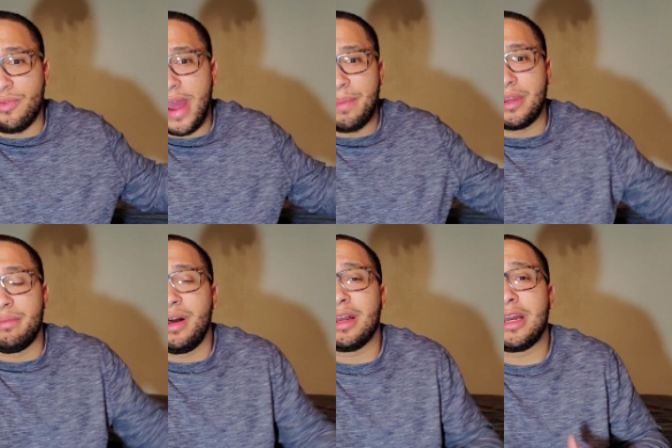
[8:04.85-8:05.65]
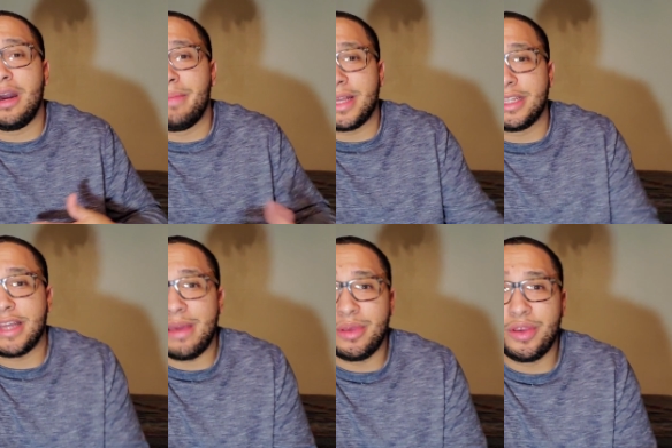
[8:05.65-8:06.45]
Wrap it in the buck. Come back to the
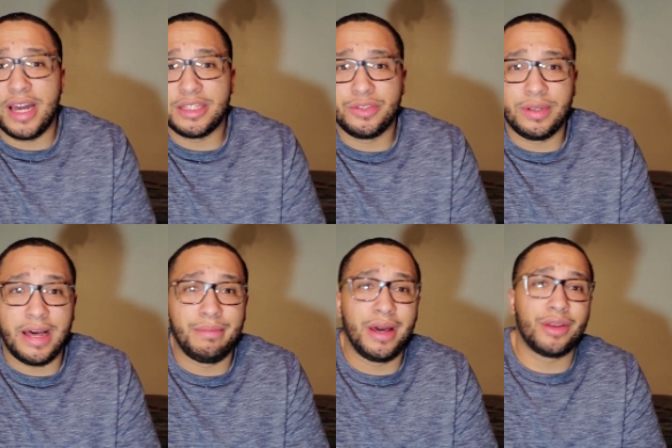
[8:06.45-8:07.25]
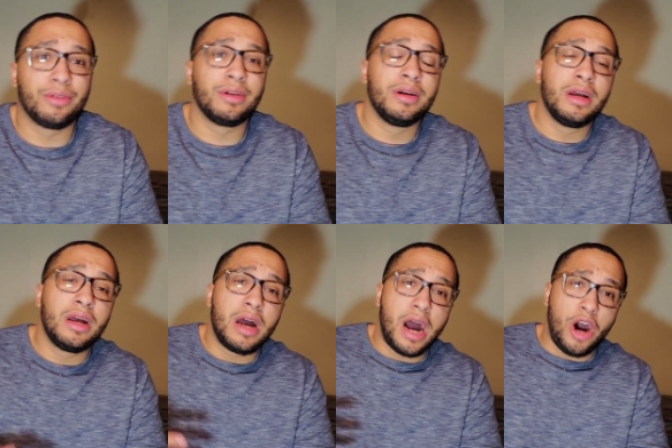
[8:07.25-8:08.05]
game and you guys will do a lot better.
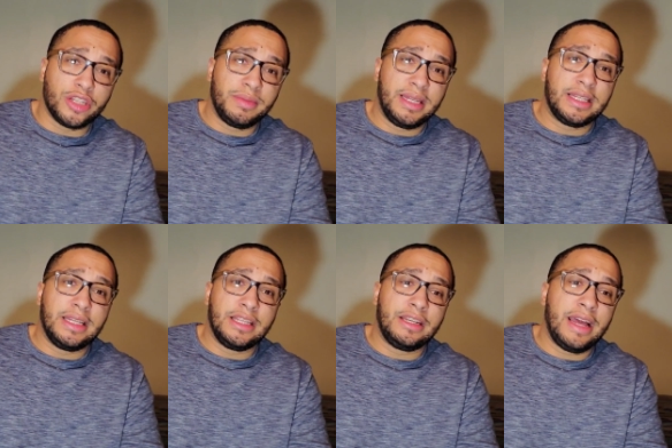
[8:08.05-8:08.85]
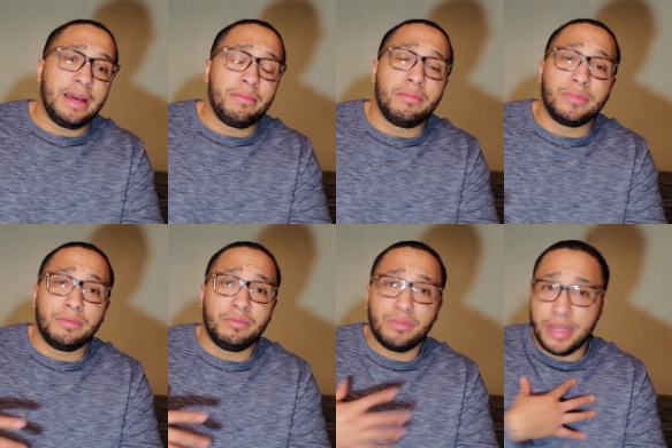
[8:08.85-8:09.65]
Ultimately, at the end of the day,
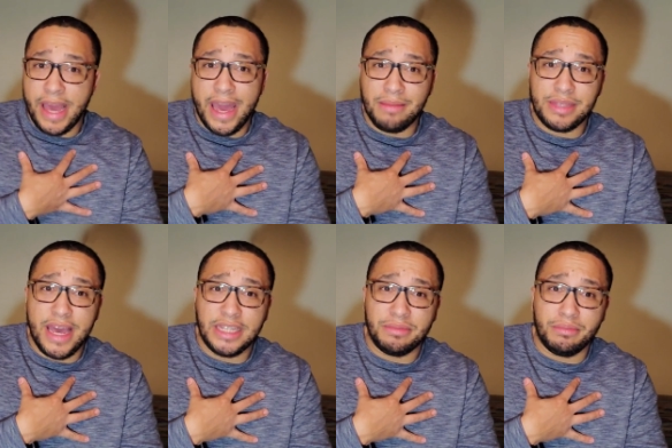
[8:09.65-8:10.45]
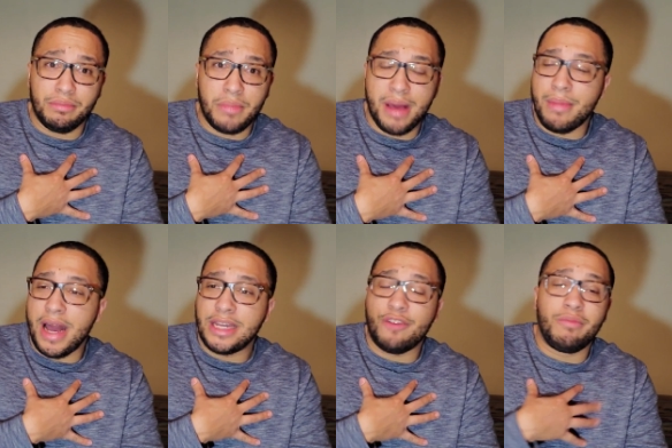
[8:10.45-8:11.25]
the game takes my
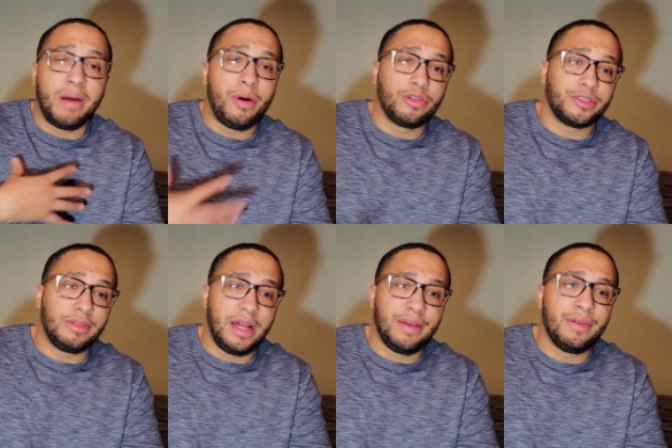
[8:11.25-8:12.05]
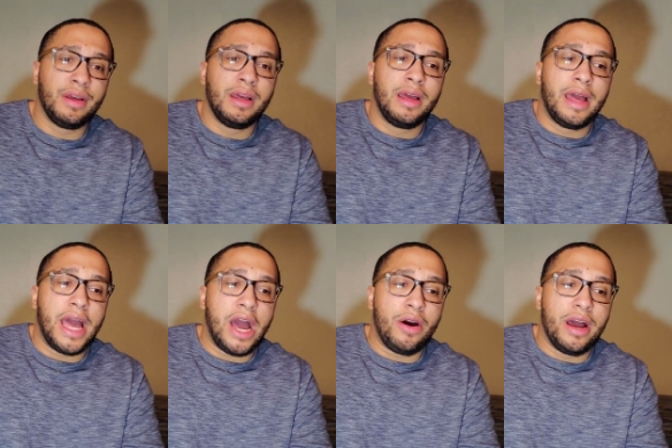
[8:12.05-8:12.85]
mind off my personal life.
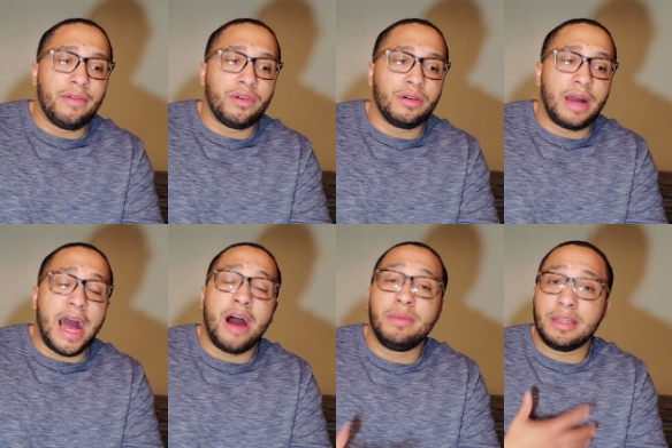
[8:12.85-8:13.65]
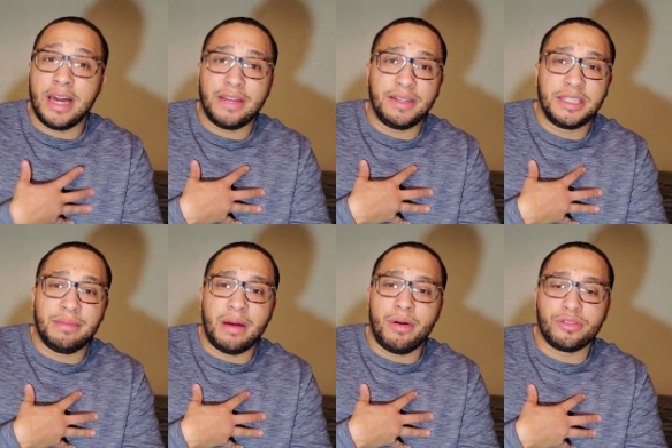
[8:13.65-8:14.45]
However, I'll be lying if I say
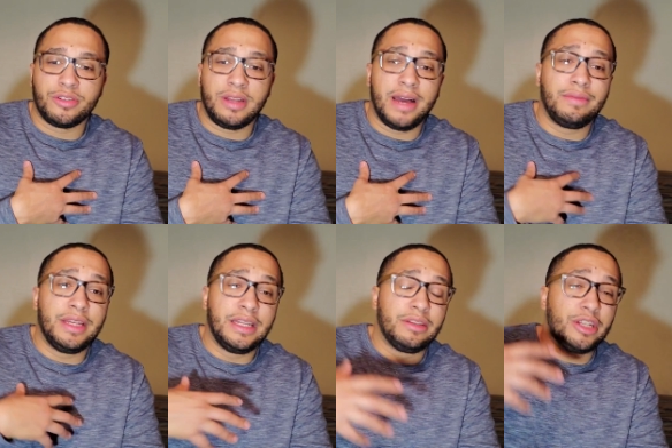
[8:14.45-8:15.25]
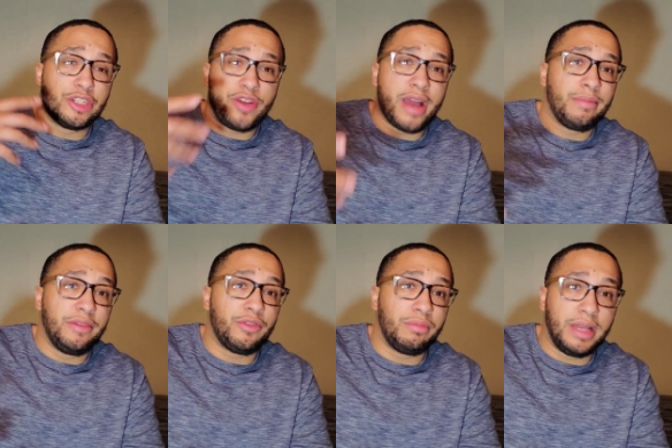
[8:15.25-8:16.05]
my personal life didn't distract me
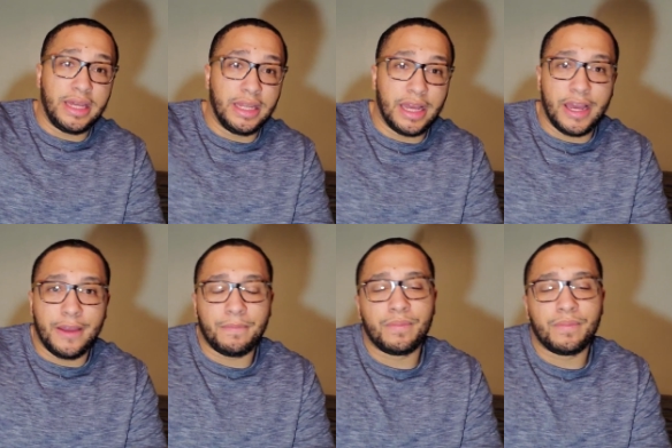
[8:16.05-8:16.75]
from playing the game.